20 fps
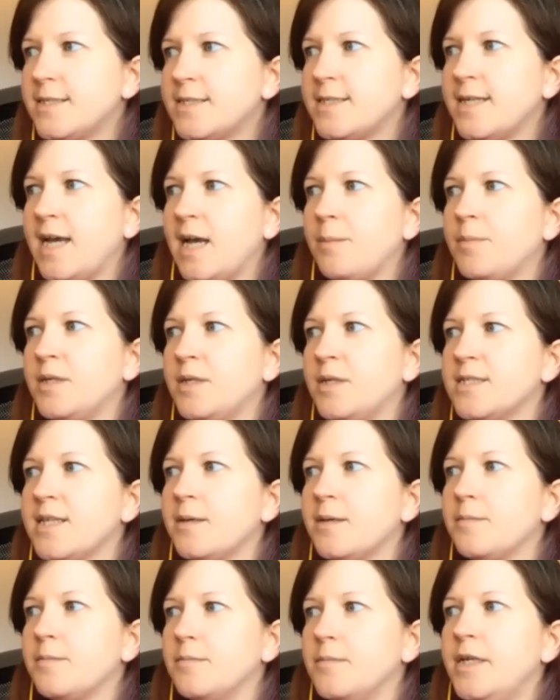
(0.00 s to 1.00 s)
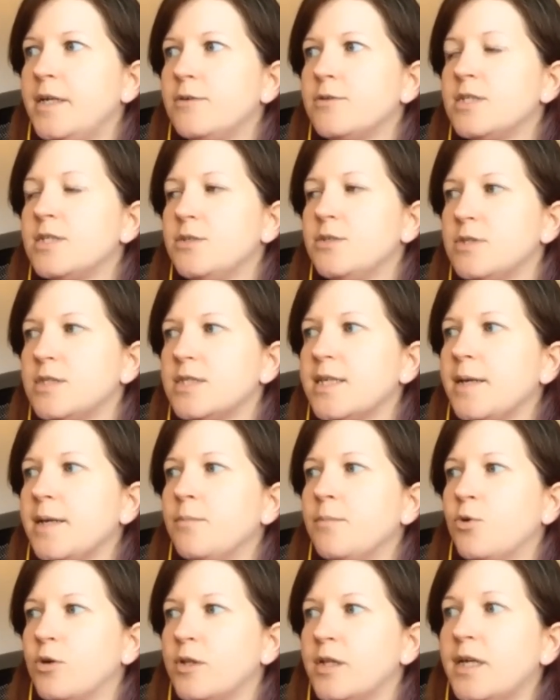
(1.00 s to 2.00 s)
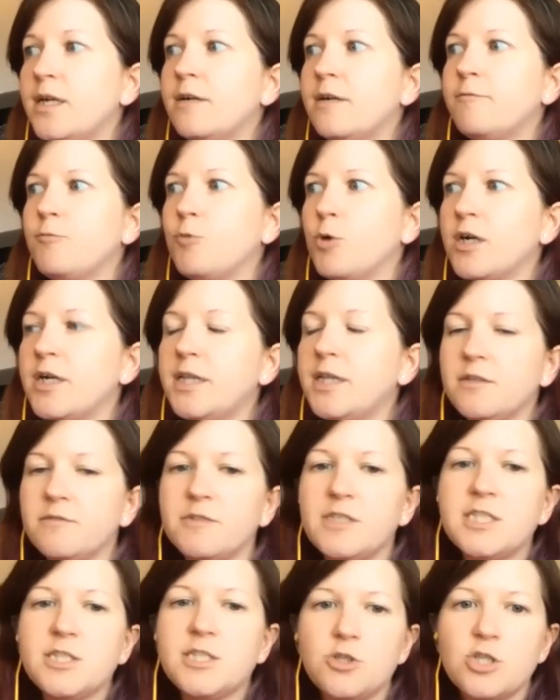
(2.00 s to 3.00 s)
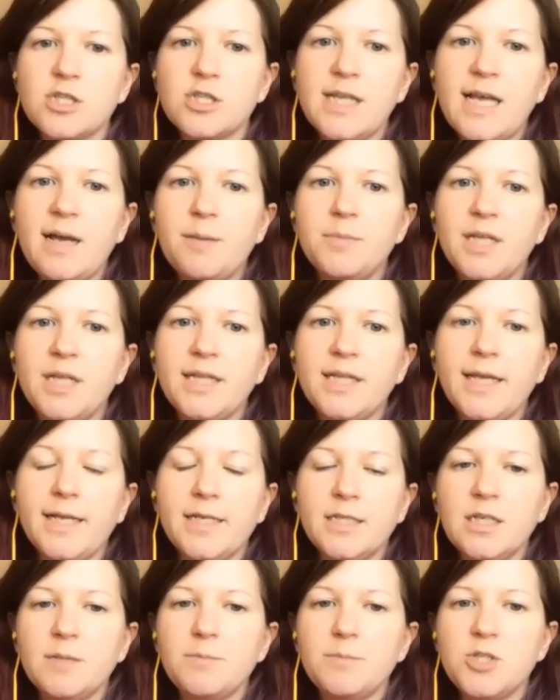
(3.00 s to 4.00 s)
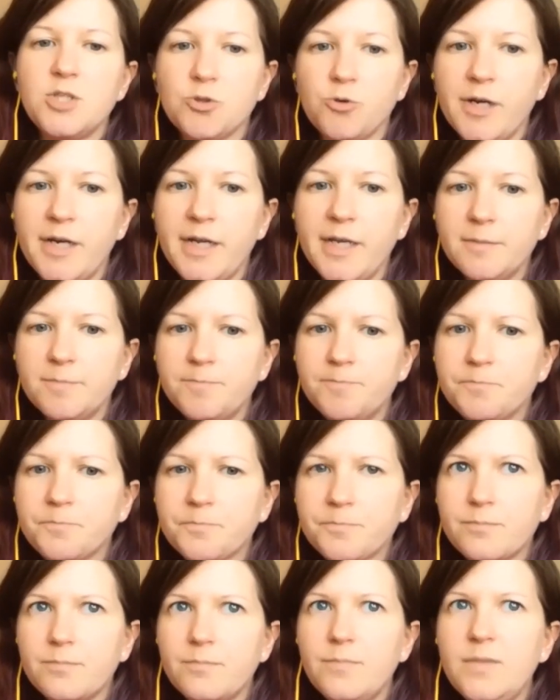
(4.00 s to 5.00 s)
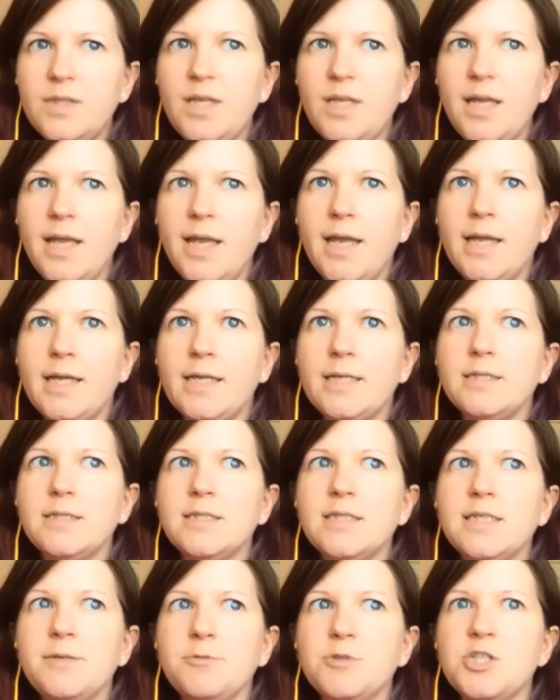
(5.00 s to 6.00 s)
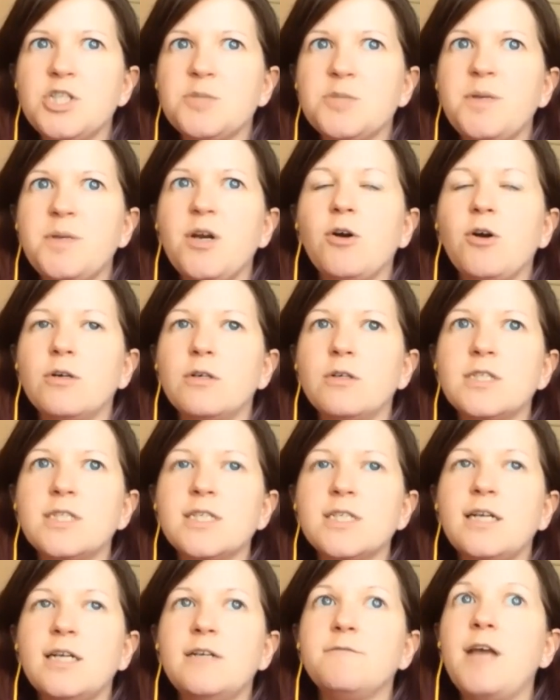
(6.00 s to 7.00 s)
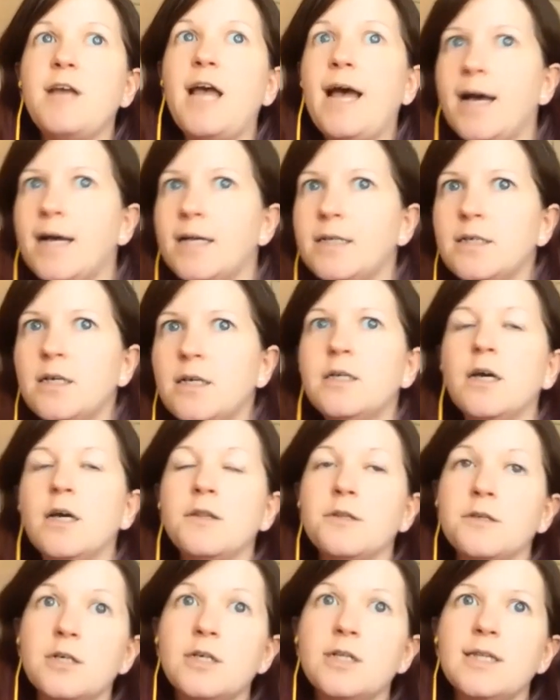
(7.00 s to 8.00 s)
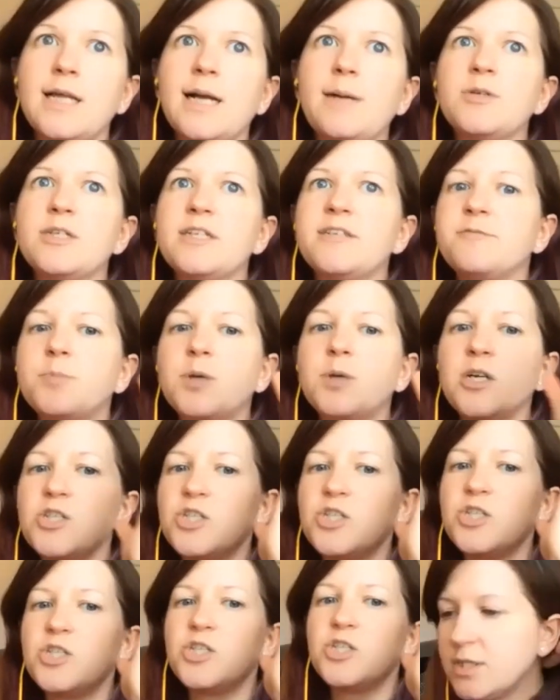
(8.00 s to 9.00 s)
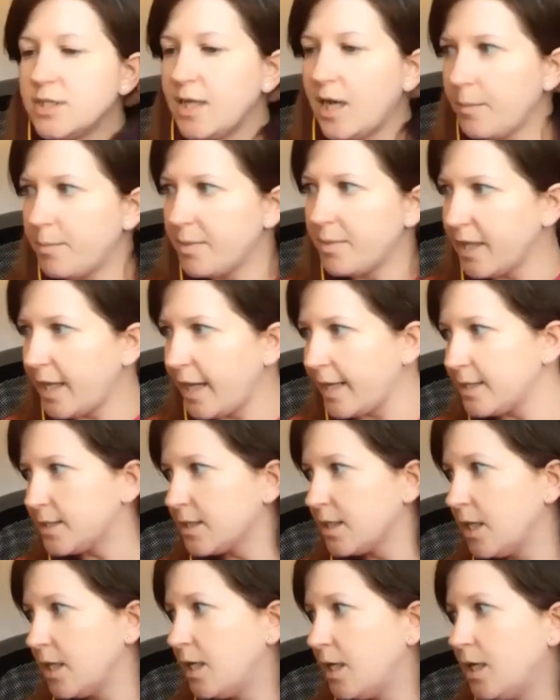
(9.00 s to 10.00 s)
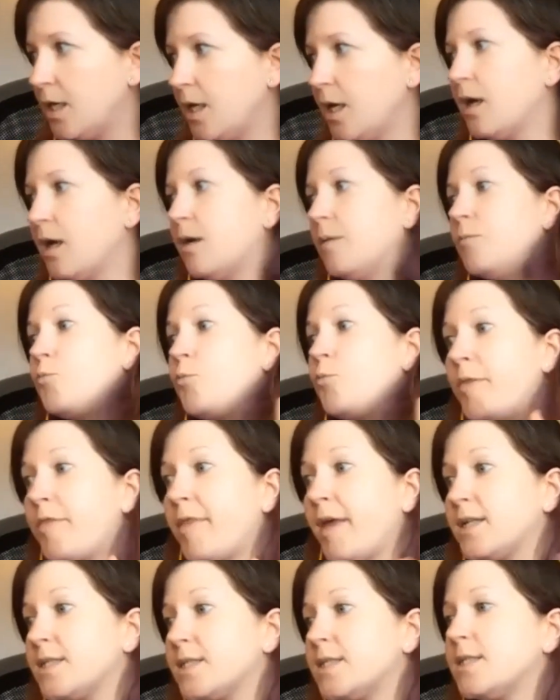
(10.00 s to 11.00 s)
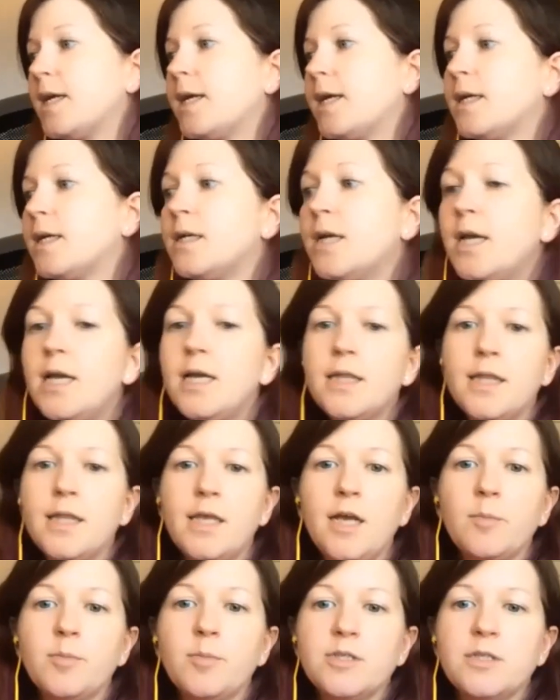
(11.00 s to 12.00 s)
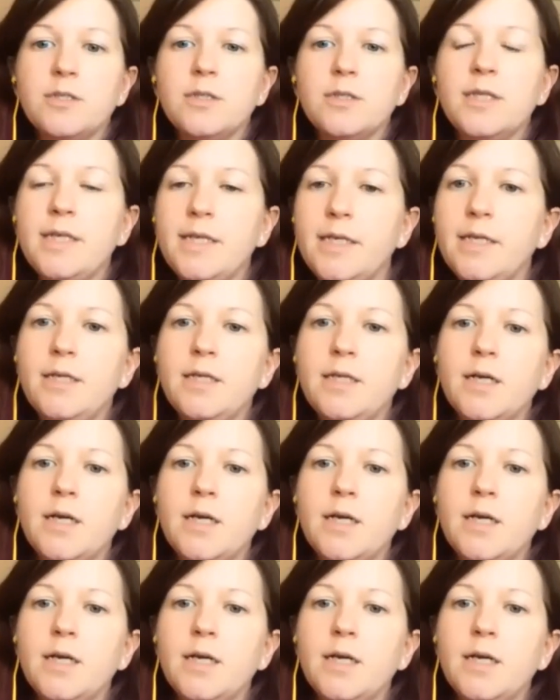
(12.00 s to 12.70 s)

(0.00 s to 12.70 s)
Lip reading: to happen is that, students get more than enough work in the research lab that they end up joining. And it would just be harder to kind of add another collaborative project on top of that. With that said, the